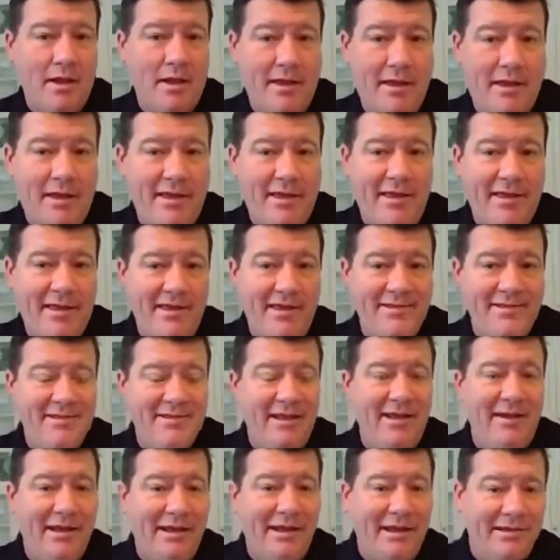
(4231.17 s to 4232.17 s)
it is
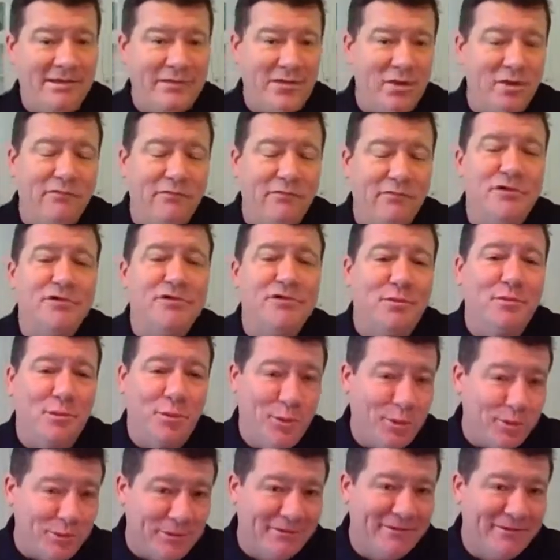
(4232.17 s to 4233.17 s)
a, universal
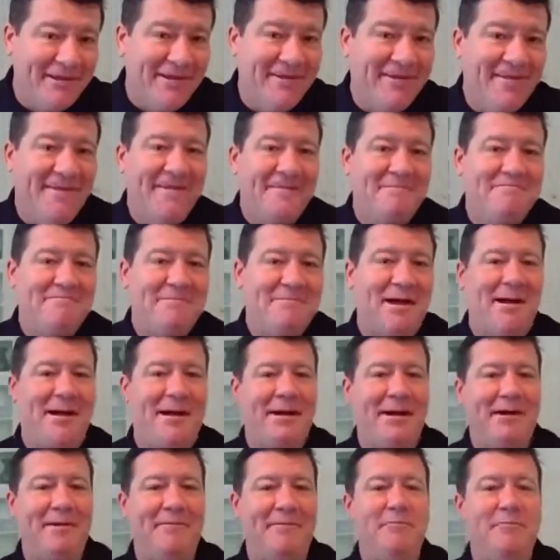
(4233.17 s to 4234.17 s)
rule,
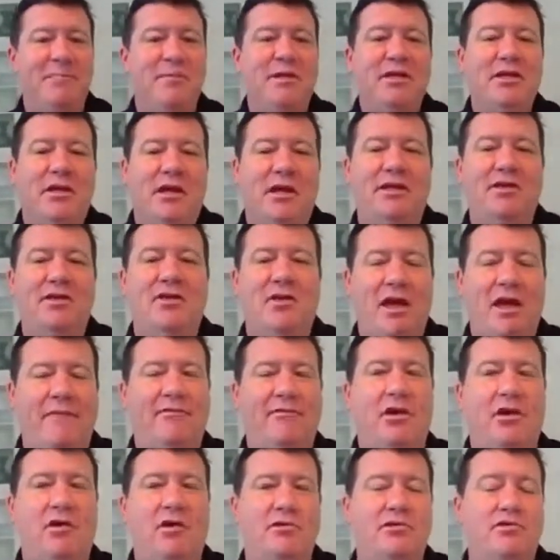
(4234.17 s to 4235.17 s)
um, but, and you have
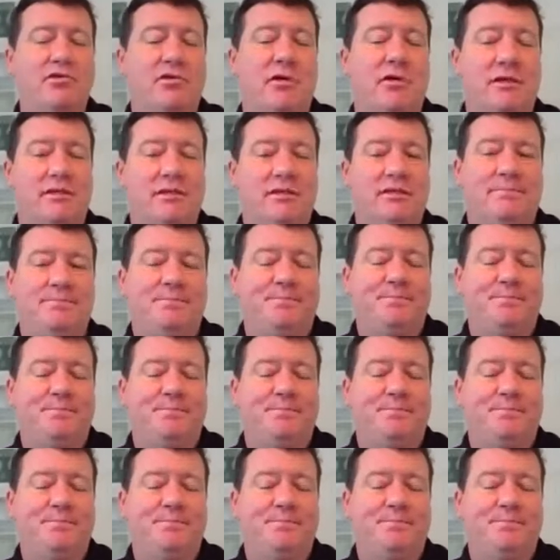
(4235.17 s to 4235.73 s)
to earn trust.